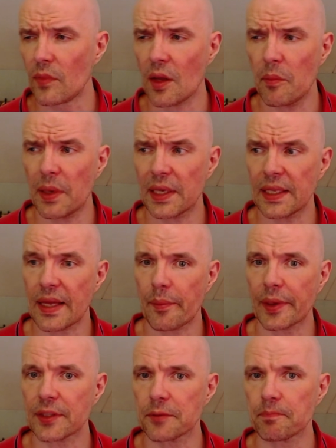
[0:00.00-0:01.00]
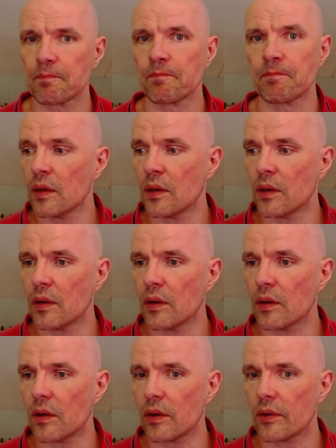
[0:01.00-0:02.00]
But it happens.
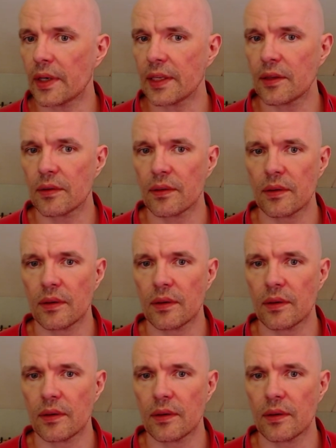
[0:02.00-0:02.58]
Alright.